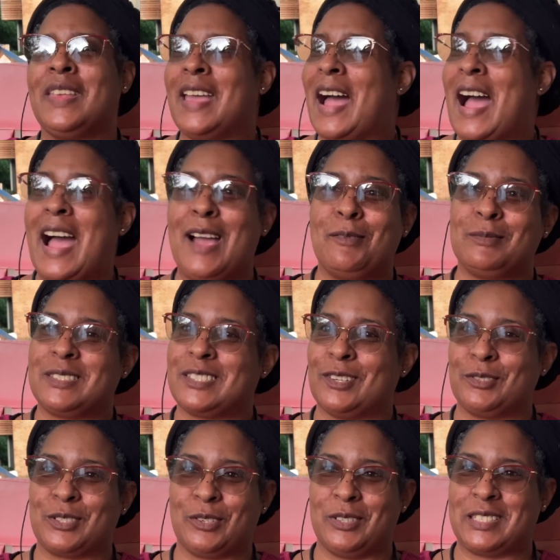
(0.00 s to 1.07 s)
I am so
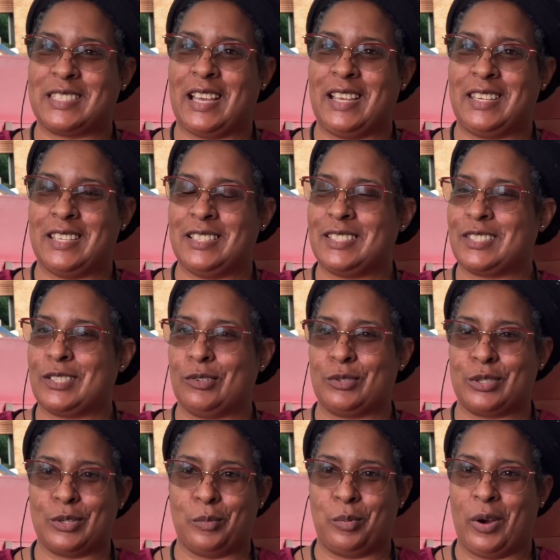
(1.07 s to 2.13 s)
excited and so
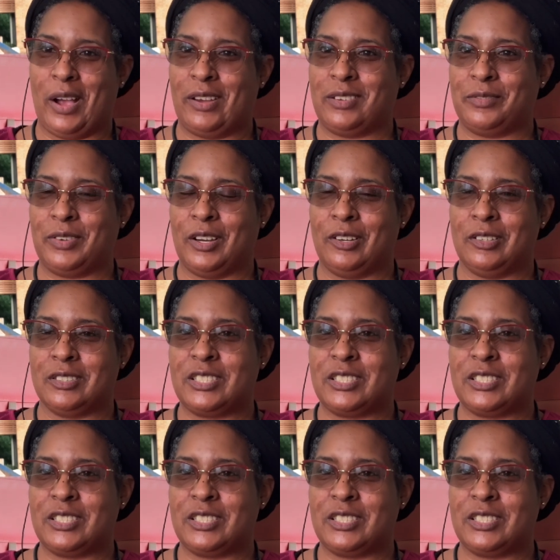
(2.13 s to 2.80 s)
proud of her.